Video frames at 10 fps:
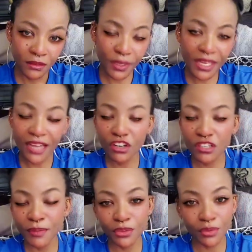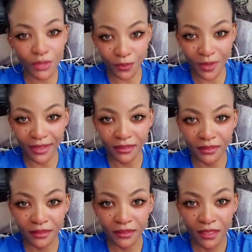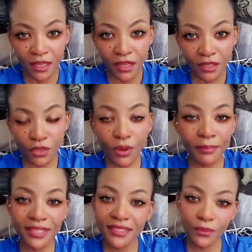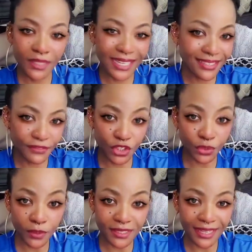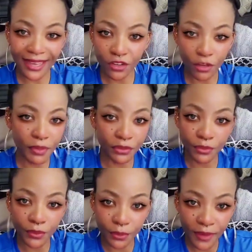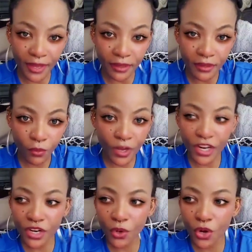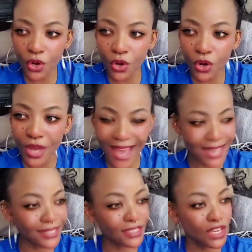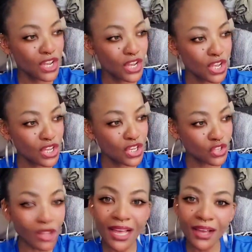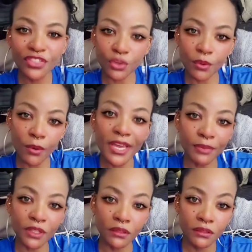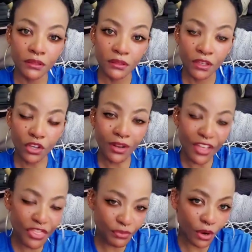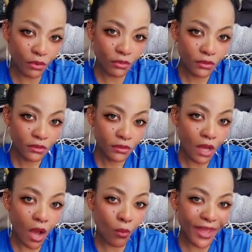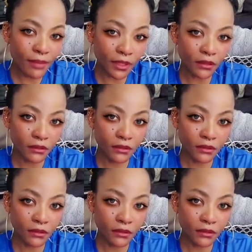We cannot be thrown away. You are messing with individuals that cannot be thrown away, whereas y'all are throwable. Y'all are throw awayable.